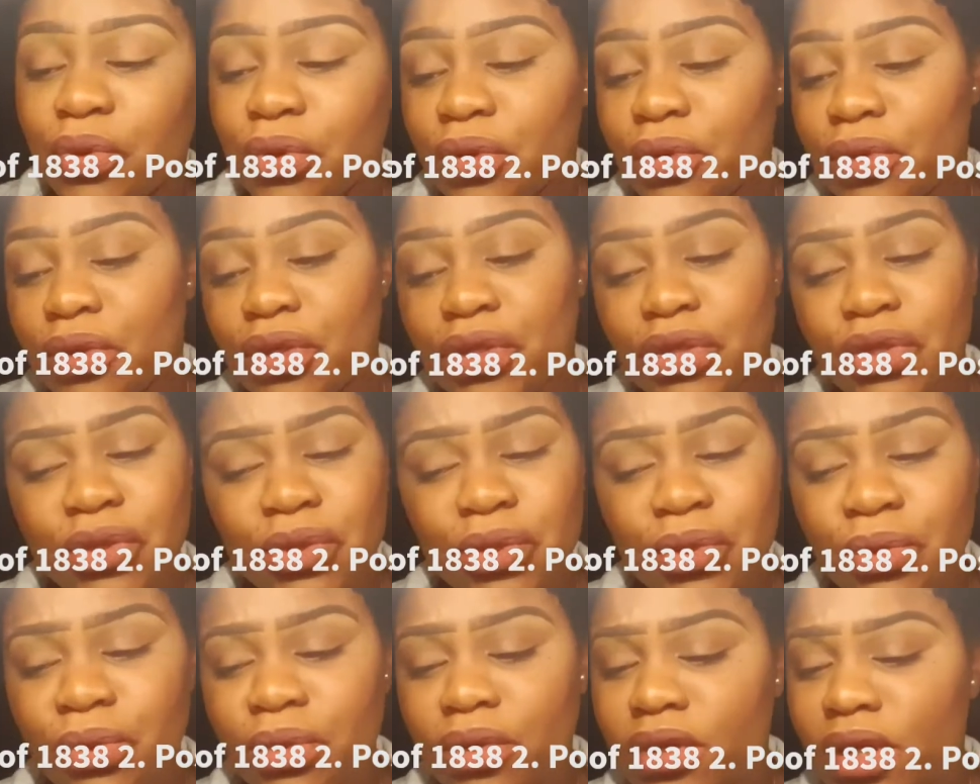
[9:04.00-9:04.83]

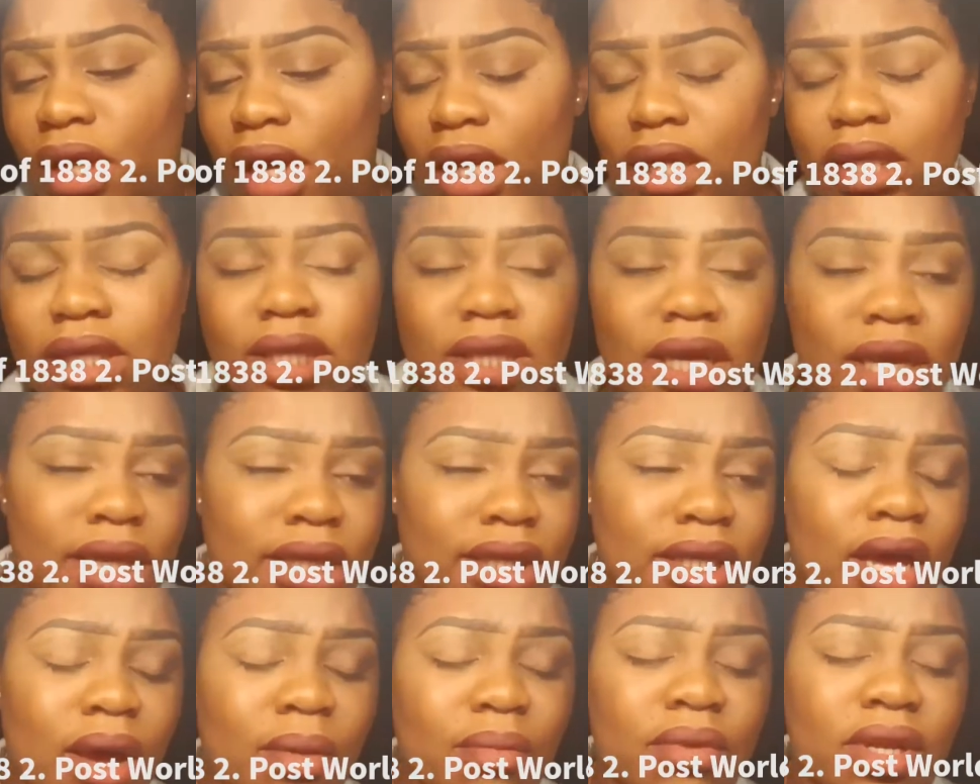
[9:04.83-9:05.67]
II United
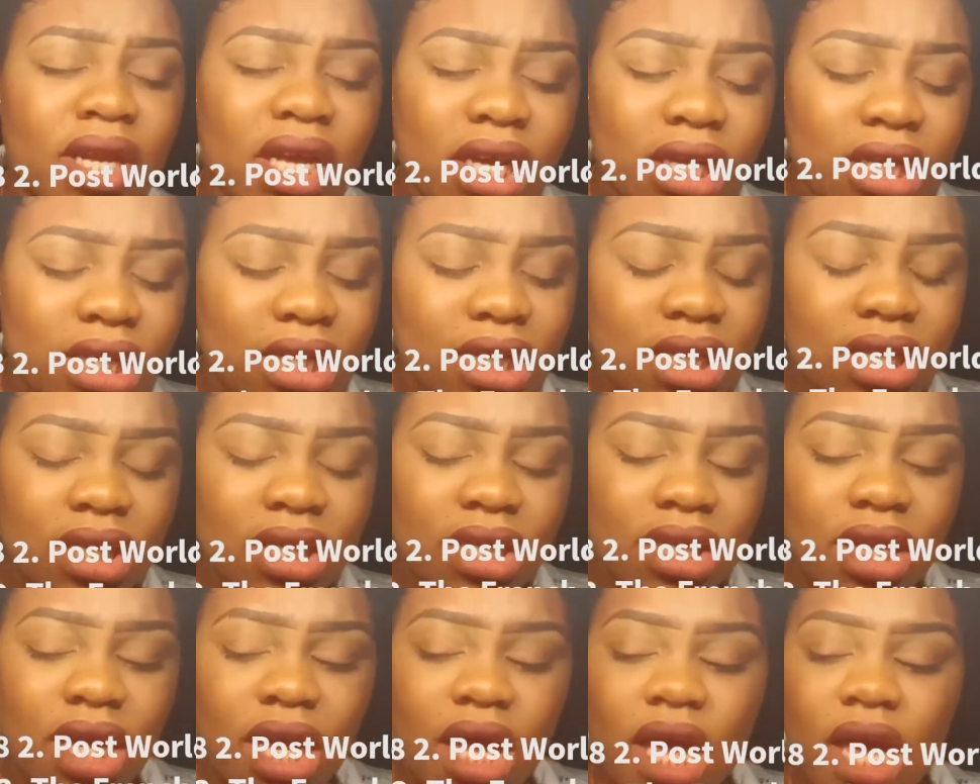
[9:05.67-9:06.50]
States
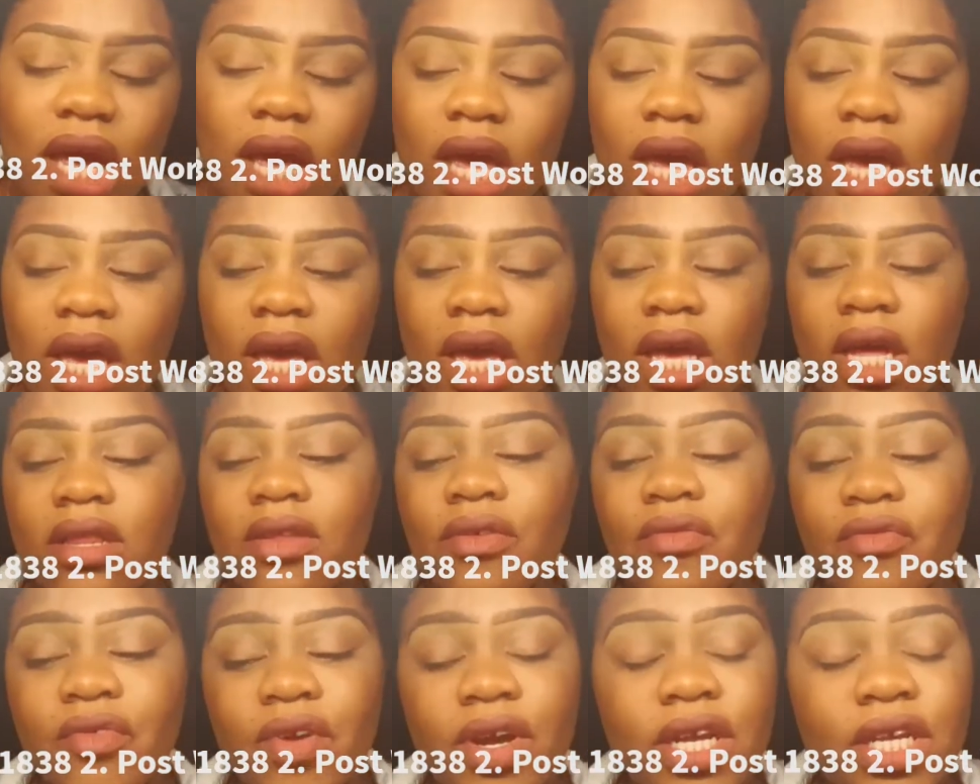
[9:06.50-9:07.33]
domination,
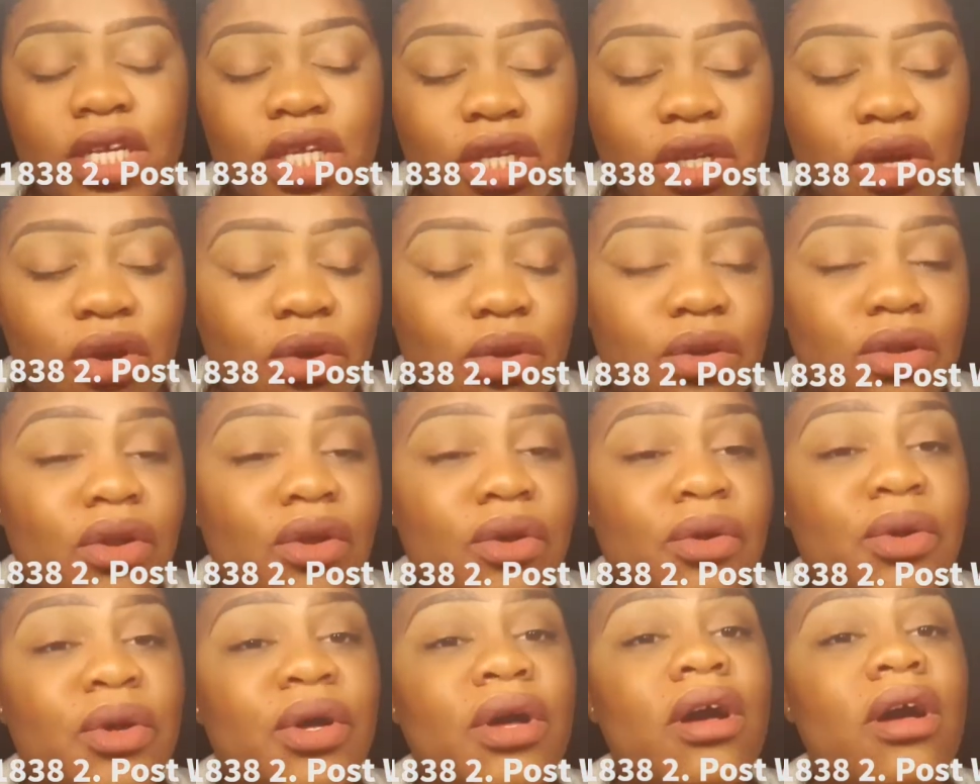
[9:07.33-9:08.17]
and the French
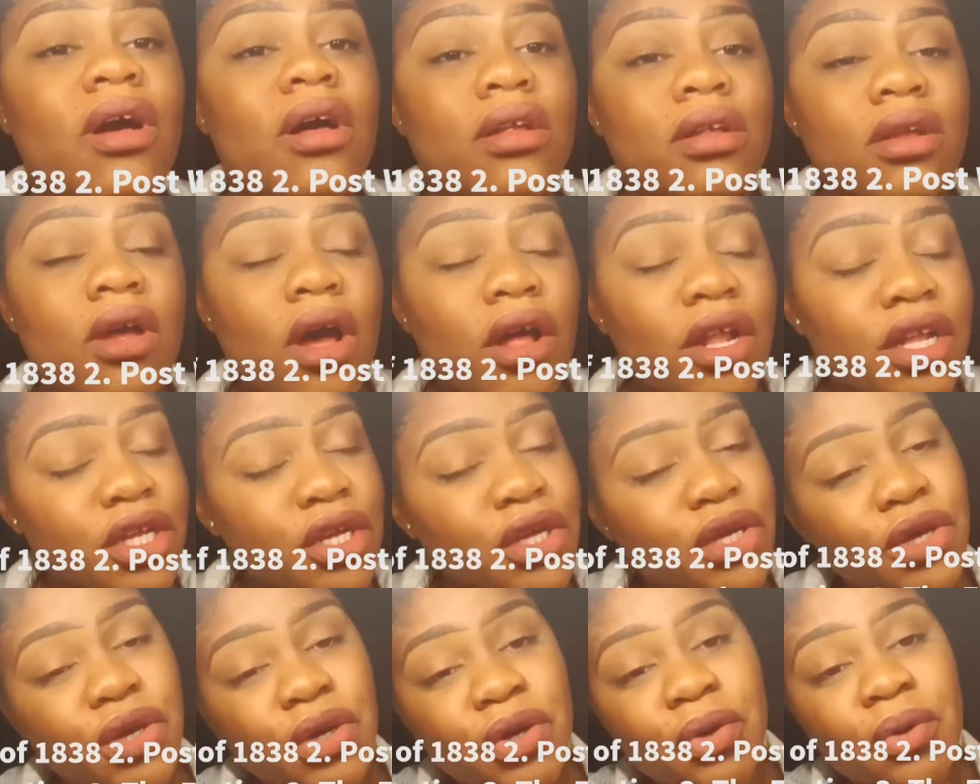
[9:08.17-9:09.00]

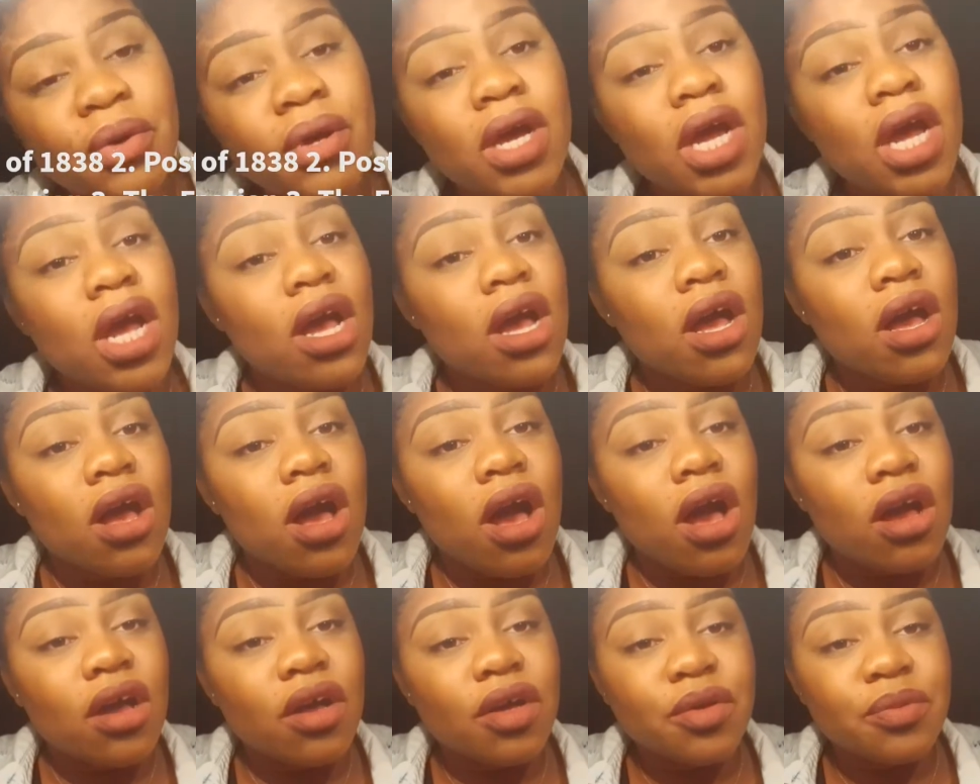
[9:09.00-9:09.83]
colonial
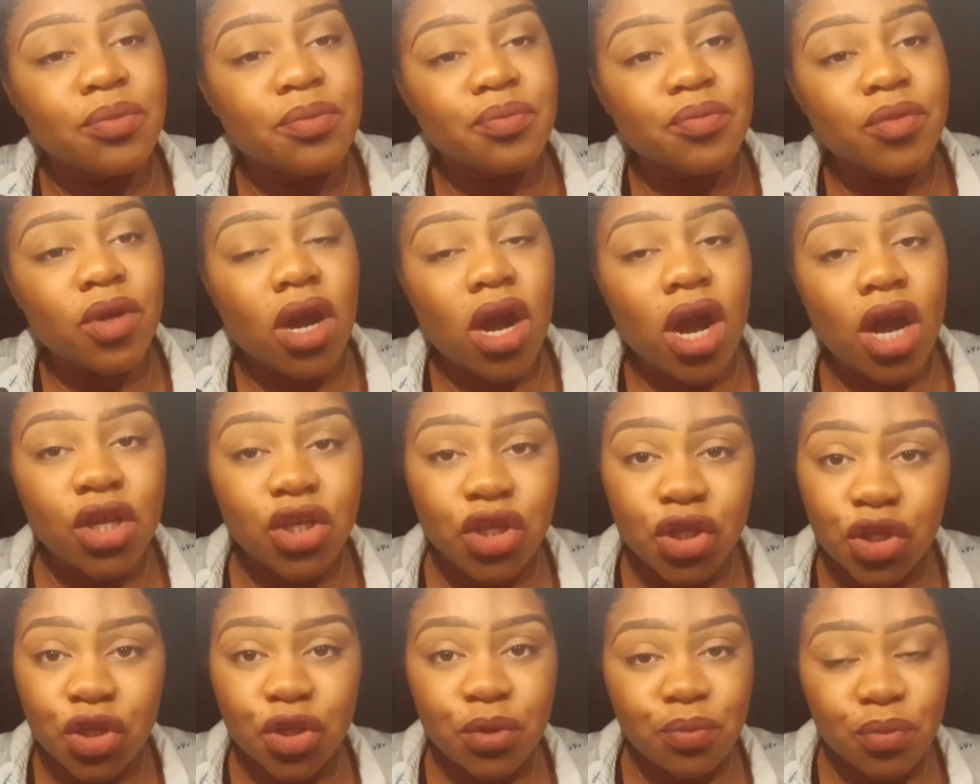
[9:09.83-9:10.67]

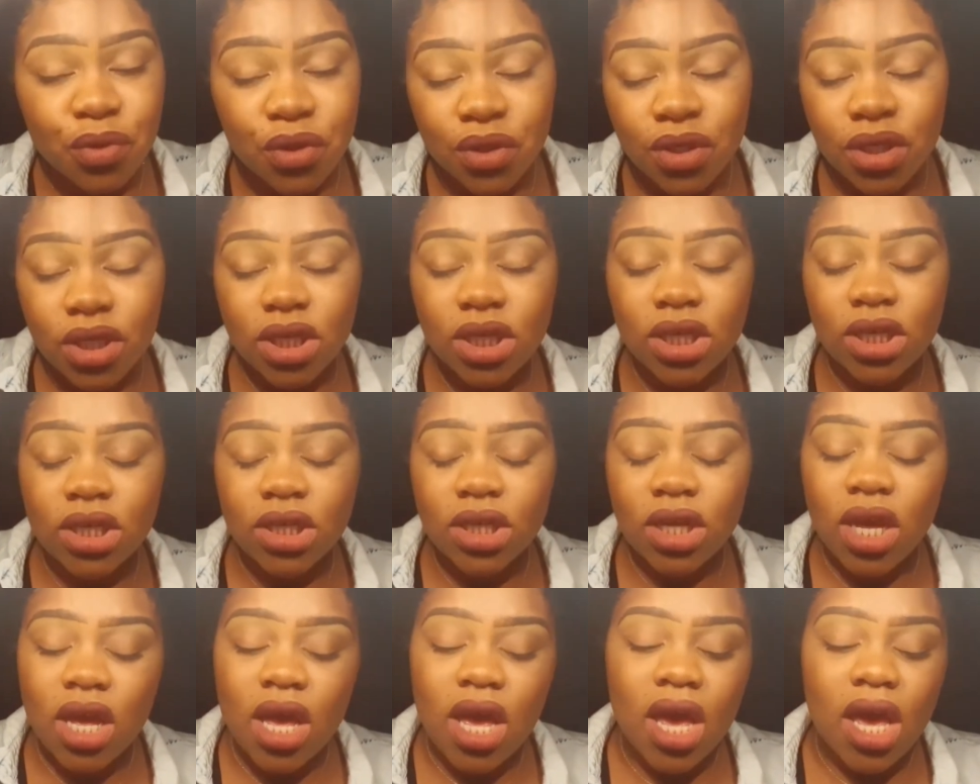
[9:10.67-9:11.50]

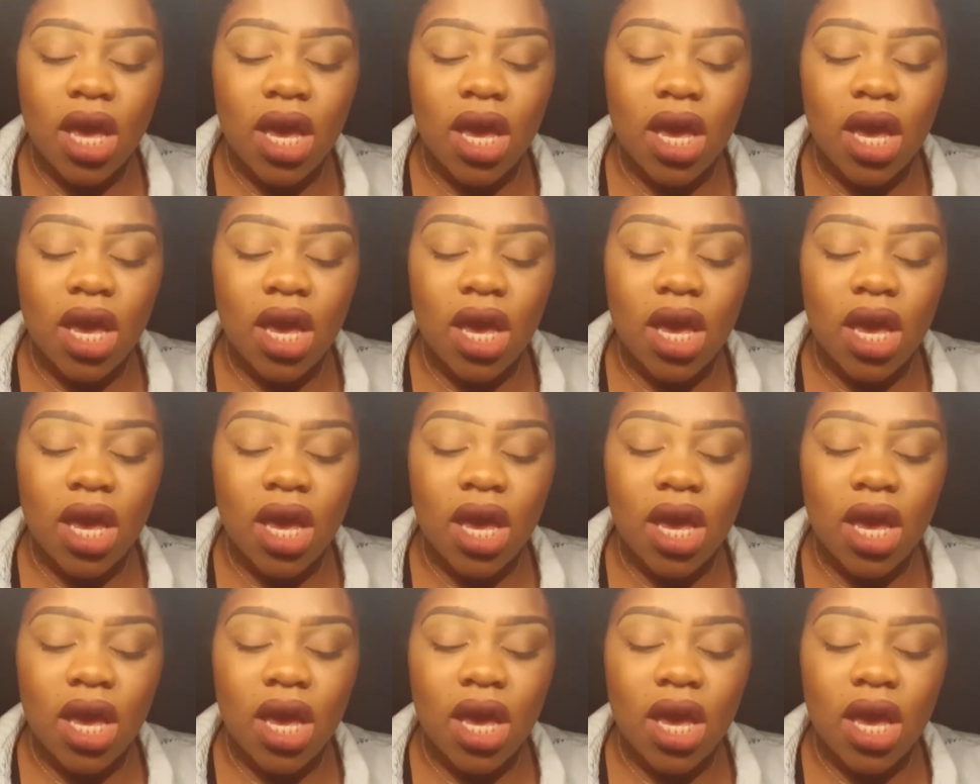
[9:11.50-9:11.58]
contribution.